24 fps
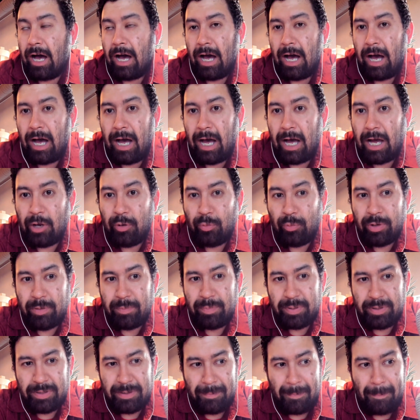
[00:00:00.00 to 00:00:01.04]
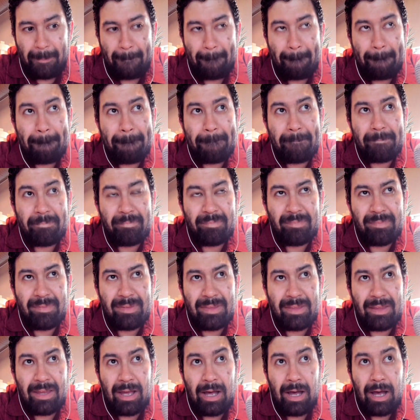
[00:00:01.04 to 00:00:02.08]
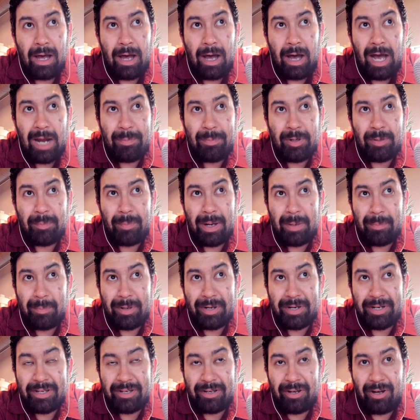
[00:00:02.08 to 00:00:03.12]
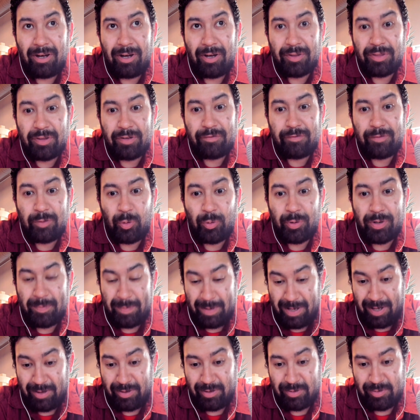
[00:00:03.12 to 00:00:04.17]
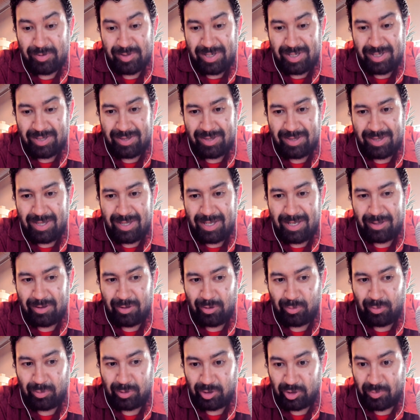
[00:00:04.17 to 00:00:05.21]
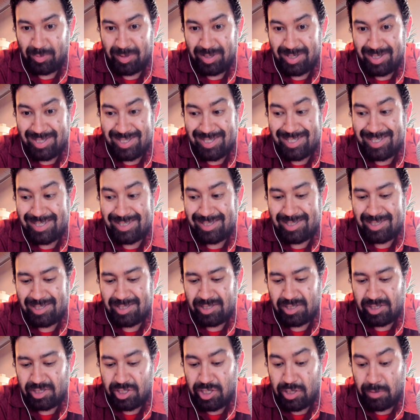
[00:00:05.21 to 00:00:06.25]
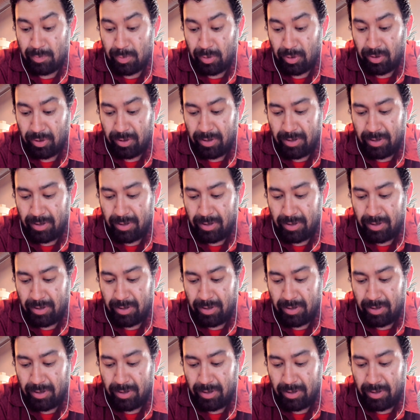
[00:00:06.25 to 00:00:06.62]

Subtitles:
I'd put my money on the Florida Panthers. I think they're a little bit deeper.